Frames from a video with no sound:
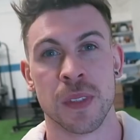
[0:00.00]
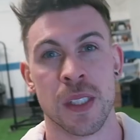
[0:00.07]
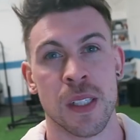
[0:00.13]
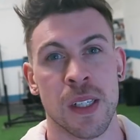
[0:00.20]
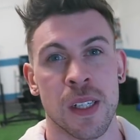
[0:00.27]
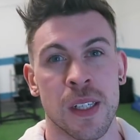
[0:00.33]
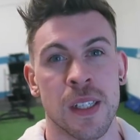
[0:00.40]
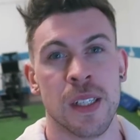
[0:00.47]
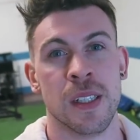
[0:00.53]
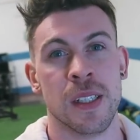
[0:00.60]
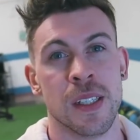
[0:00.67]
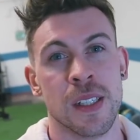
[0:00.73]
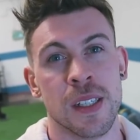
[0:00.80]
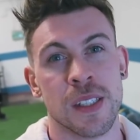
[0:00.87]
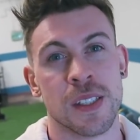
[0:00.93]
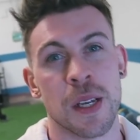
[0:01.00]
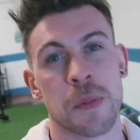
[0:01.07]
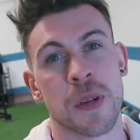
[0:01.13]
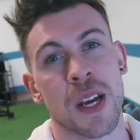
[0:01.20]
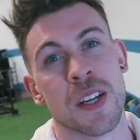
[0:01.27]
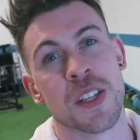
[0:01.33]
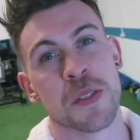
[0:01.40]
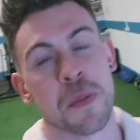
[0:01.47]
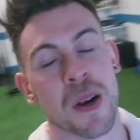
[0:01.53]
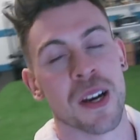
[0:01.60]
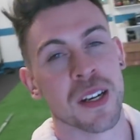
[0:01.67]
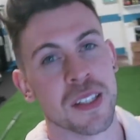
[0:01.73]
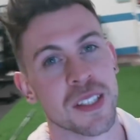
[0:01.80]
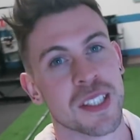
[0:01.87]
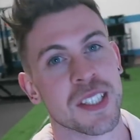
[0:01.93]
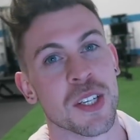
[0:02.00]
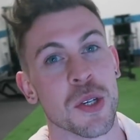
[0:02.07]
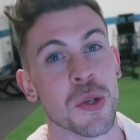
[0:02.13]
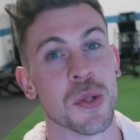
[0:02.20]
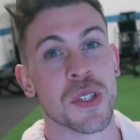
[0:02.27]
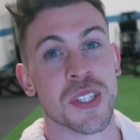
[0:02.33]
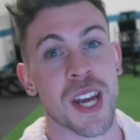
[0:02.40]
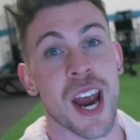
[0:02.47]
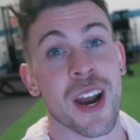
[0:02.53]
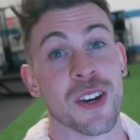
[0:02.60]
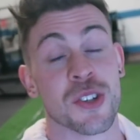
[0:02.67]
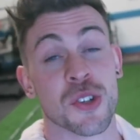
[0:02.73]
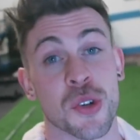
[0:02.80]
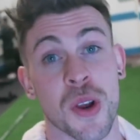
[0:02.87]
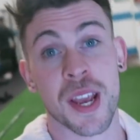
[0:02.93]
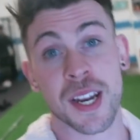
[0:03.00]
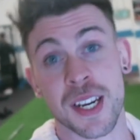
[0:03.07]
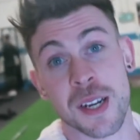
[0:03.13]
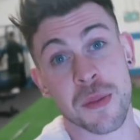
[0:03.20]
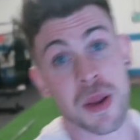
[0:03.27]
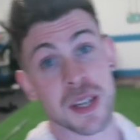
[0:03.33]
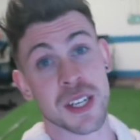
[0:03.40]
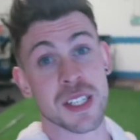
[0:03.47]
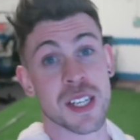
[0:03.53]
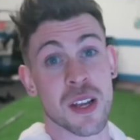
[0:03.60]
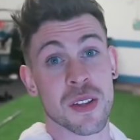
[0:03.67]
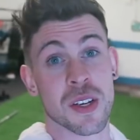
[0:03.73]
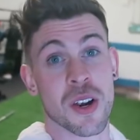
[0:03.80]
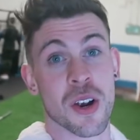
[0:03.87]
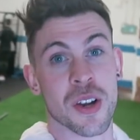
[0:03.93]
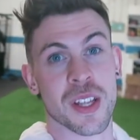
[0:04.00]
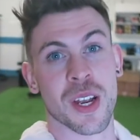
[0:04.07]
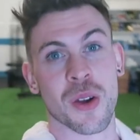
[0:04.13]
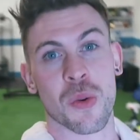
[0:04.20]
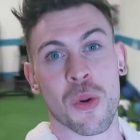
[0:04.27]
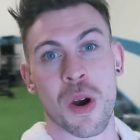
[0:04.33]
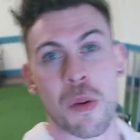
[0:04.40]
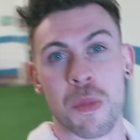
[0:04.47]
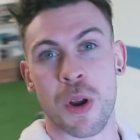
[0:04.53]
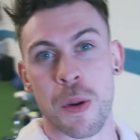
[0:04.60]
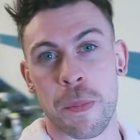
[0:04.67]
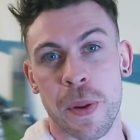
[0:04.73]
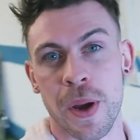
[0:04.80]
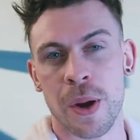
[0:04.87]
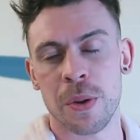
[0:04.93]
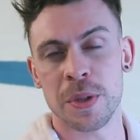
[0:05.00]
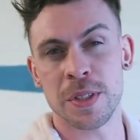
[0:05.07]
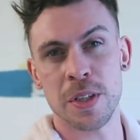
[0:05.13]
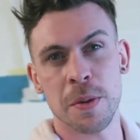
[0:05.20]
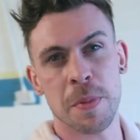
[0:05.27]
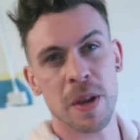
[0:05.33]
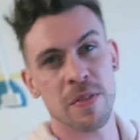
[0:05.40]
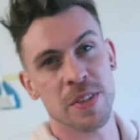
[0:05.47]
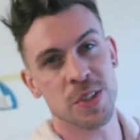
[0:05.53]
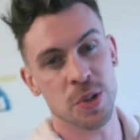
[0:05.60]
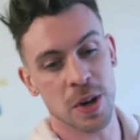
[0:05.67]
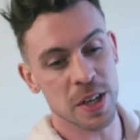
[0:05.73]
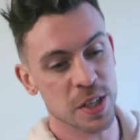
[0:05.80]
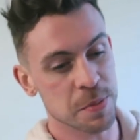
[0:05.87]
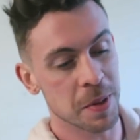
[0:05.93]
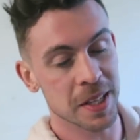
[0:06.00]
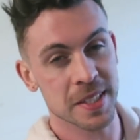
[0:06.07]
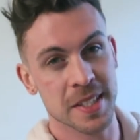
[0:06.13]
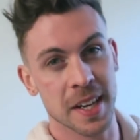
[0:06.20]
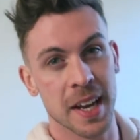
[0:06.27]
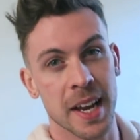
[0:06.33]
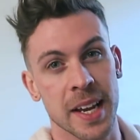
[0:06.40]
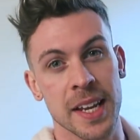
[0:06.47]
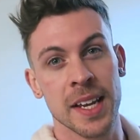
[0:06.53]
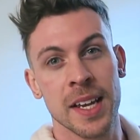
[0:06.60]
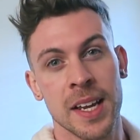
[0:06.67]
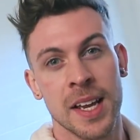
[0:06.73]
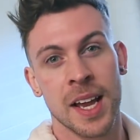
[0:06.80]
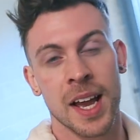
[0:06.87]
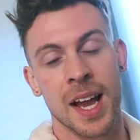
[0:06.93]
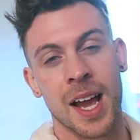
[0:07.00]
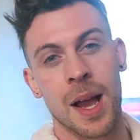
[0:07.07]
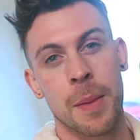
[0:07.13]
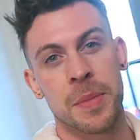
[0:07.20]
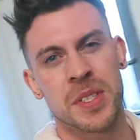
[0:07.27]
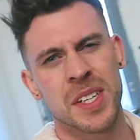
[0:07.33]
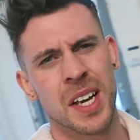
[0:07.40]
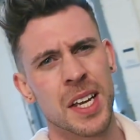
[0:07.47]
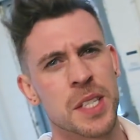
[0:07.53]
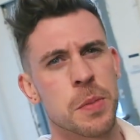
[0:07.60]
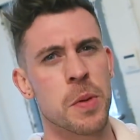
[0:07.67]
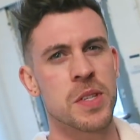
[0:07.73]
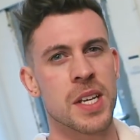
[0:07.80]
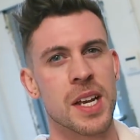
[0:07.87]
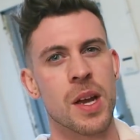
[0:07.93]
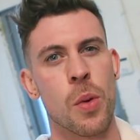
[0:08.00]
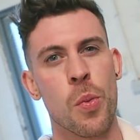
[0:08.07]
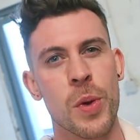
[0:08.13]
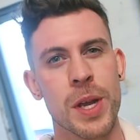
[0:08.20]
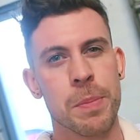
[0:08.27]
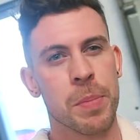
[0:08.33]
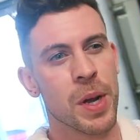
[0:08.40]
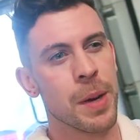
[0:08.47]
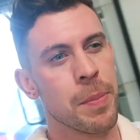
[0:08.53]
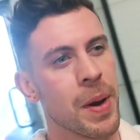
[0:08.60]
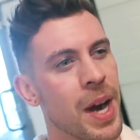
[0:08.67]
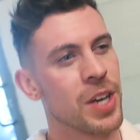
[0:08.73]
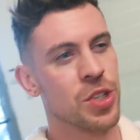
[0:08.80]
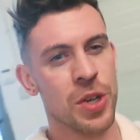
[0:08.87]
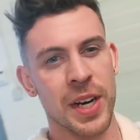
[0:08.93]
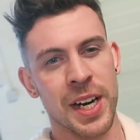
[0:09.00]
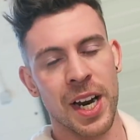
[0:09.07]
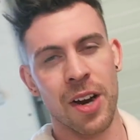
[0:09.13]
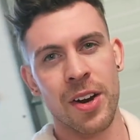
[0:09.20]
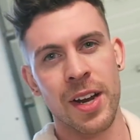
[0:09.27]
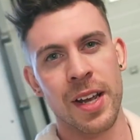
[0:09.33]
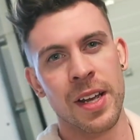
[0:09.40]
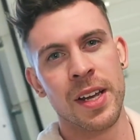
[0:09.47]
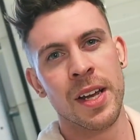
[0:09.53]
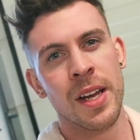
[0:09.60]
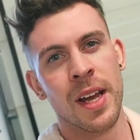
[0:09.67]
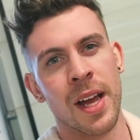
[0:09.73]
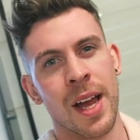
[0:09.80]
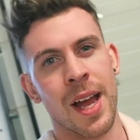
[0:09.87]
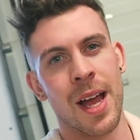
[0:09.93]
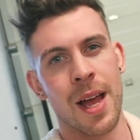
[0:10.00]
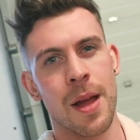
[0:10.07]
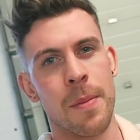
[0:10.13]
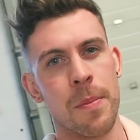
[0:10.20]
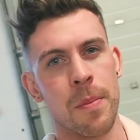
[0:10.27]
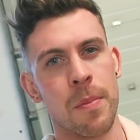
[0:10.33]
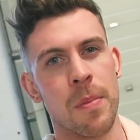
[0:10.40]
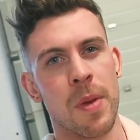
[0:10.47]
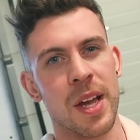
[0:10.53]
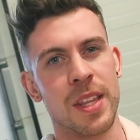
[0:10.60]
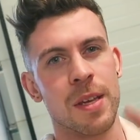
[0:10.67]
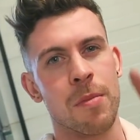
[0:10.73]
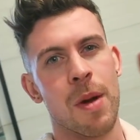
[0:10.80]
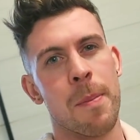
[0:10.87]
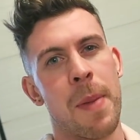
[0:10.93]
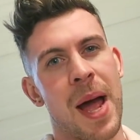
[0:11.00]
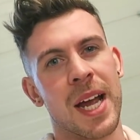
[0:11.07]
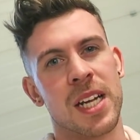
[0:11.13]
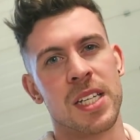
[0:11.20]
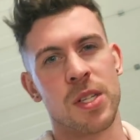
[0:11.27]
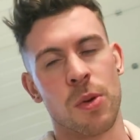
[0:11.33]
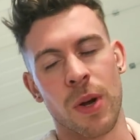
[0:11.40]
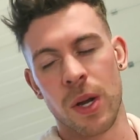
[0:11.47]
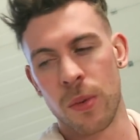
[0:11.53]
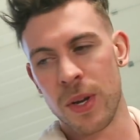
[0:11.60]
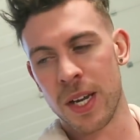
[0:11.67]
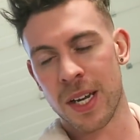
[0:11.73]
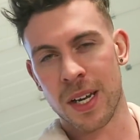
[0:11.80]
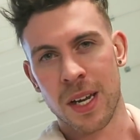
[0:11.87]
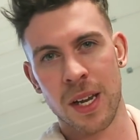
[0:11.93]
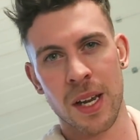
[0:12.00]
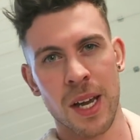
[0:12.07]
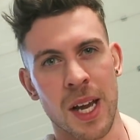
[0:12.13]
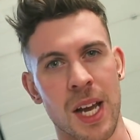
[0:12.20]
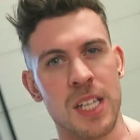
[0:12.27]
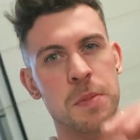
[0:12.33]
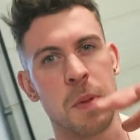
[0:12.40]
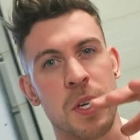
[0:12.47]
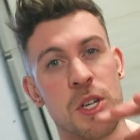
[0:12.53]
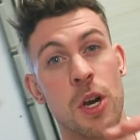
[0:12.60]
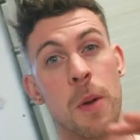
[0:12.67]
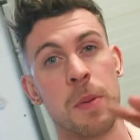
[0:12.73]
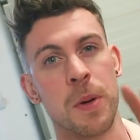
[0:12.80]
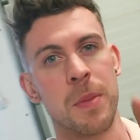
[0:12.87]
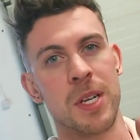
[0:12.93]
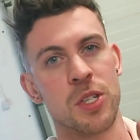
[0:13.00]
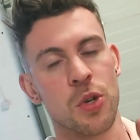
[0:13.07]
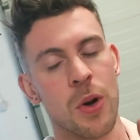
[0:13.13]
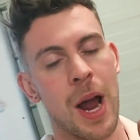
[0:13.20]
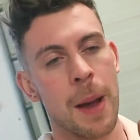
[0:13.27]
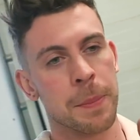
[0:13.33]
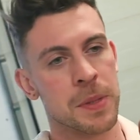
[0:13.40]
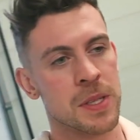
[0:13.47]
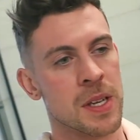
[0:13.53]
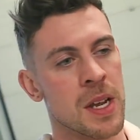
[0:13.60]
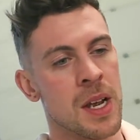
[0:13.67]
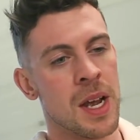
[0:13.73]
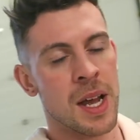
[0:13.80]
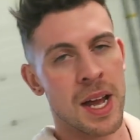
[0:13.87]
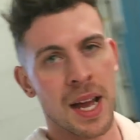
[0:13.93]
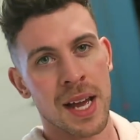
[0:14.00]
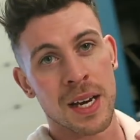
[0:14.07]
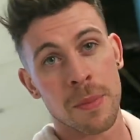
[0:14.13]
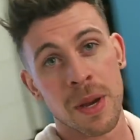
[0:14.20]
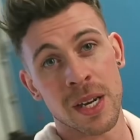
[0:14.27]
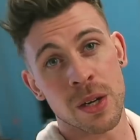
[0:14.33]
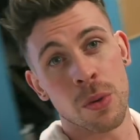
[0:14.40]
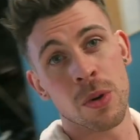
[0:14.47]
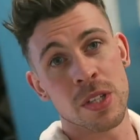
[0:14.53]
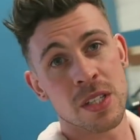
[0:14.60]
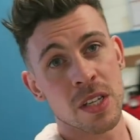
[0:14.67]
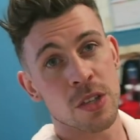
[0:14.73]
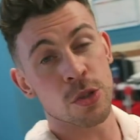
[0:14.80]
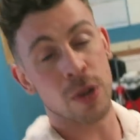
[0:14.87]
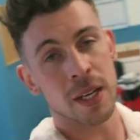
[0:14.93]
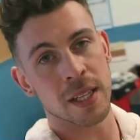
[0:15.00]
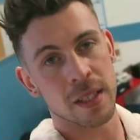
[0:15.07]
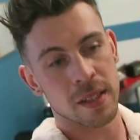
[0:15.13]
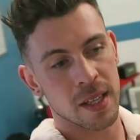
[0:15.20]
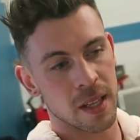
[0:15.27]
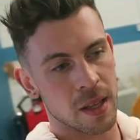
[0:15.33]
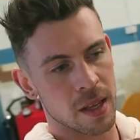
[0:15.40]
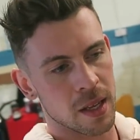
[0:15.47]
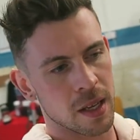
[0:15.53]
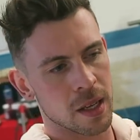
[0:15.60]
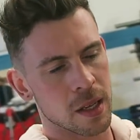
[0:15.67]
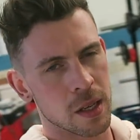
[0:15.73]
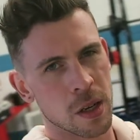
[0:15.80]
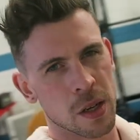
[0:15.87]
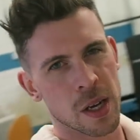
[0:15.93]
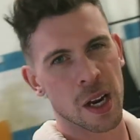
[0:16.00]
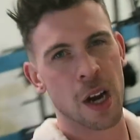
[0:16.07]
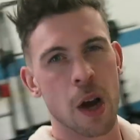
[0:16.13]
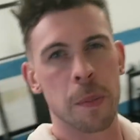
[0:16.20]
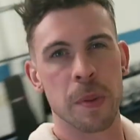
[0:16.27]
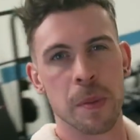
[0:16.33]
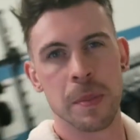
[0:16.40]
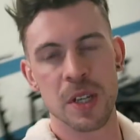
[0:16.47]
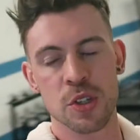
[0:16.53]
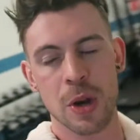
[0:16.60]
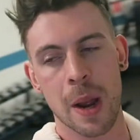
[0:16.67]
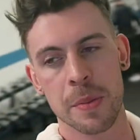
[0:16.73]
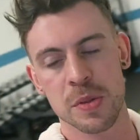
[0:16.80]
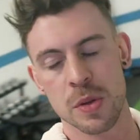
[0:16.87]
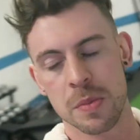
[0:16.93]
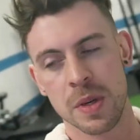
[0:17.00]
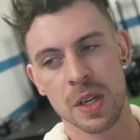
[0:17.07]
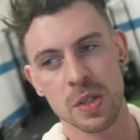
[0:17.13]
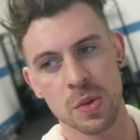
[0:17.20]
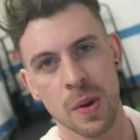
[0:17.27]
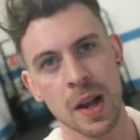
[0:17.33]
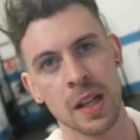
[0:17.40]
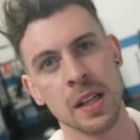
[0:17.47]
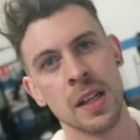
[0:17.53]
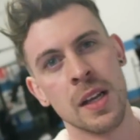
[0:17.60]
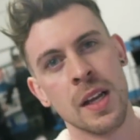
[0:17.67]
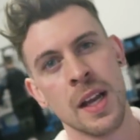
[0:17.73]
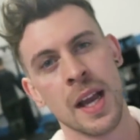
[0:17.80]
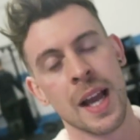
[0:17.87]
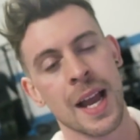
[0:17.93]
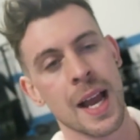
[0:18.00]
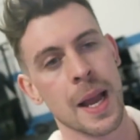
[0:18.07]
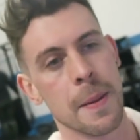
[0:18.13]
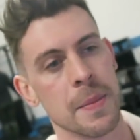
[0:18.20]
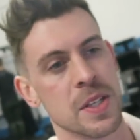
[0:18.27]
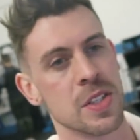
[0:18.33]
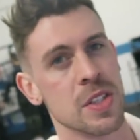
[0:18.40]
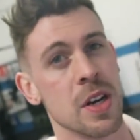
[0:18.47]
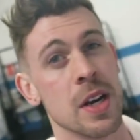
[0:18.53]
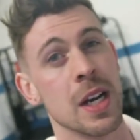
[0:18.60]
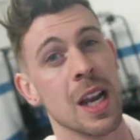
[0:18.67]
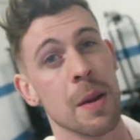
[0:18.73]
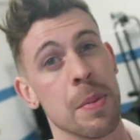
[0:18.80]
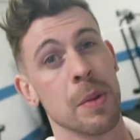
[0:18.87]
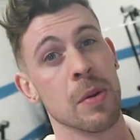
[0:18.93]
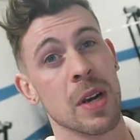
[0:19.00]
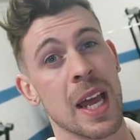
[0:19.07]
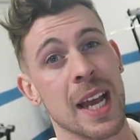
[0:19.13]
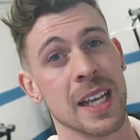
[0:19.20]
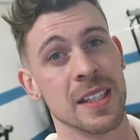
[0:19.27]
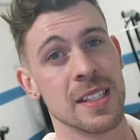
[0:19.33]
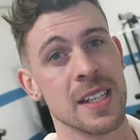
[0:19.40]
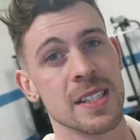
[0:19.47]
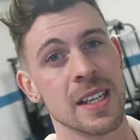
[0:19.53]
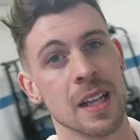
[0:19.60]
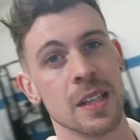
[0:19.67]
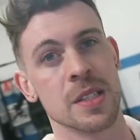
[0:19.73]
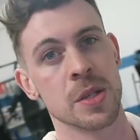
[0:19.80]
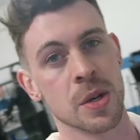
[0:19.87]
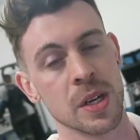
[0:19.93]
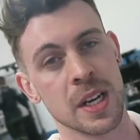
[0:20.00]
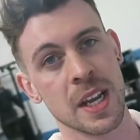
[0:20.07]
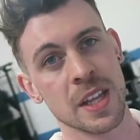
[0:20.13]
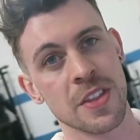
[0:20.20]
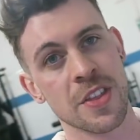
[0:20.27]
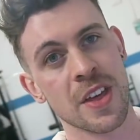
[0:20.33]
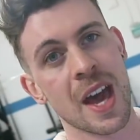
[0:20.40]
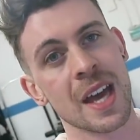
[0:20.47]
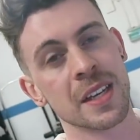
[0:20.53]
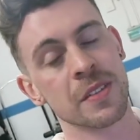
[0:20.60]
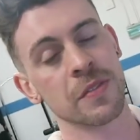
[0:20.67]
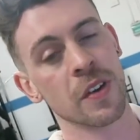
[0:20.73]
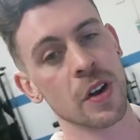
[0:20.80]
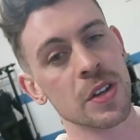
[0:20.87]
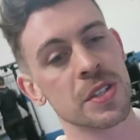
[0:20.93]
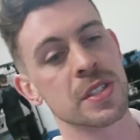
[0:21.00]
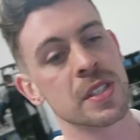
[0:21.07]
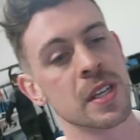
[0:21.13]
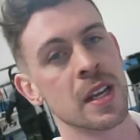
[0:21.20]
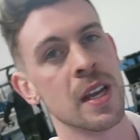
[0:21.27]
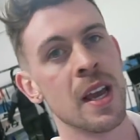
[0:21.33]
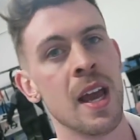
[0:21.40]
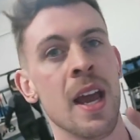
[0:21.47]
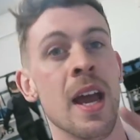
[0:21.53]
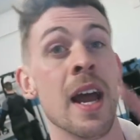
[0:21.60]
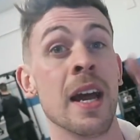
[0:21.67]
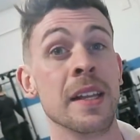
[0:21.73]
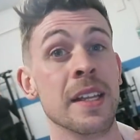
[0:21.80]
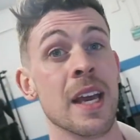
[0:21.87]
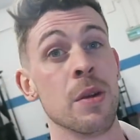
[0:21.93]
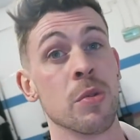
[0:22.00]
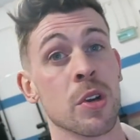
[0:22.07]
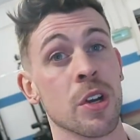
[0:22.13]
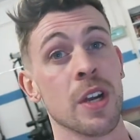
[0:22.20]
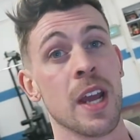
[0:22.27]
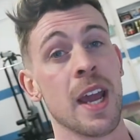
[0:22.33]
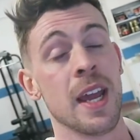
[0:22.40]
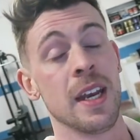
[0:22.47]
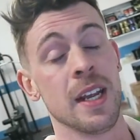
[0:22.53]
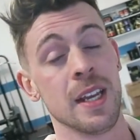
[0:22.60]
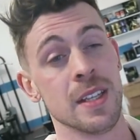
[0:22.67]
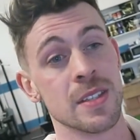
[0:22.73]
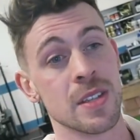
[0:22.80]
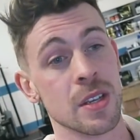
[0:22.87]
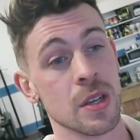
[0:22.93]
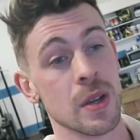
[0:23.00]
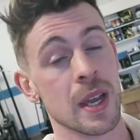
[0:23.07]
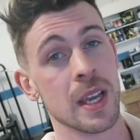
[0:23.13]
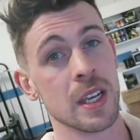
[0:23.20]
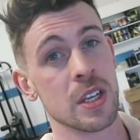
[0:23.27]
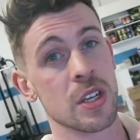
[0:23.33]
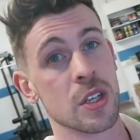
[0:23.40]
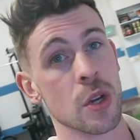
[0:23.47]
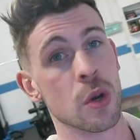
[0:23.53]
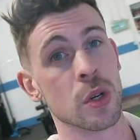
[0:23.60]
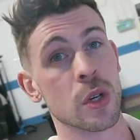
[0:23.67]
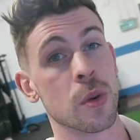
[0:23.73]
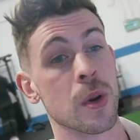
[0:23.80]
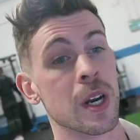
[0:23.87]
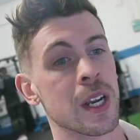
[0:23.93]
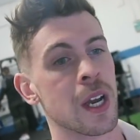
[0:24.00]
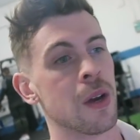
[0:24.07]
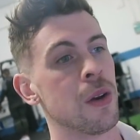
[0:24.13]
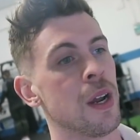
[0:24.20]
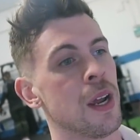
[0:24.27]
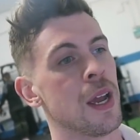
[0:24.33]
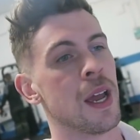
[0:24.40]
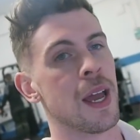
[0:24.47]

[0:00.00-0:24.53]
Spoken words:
What's up, guys? Just about to start training. Emmanuel's down the corner there, warming up. We're doing a bit of a strange split today. It's kind of, I suppose, like a weak body part training area. I think my back is quite weak, especially upper to mid traps. And Emmanuel wanted to train the kind of upper mid traps with me as well. It's an area a lot of people are lagging details. So we're going to hit that first. And then we're going to head into a shoulder workout.